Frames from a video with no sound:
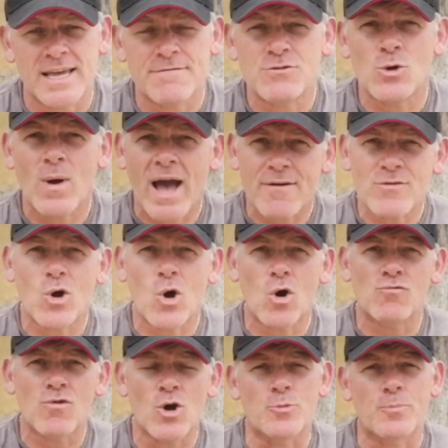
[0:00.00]
If you haven't got a
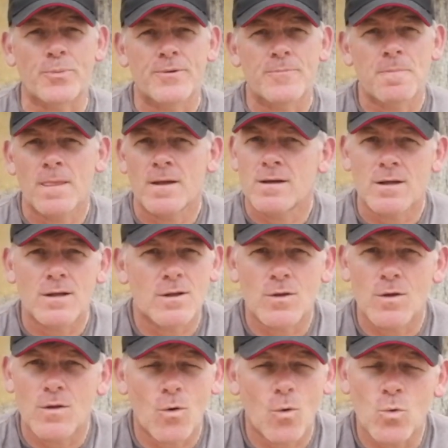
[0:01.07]
rope,
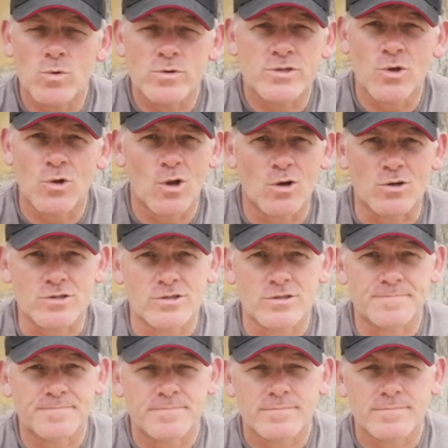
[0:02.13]
all is not lost.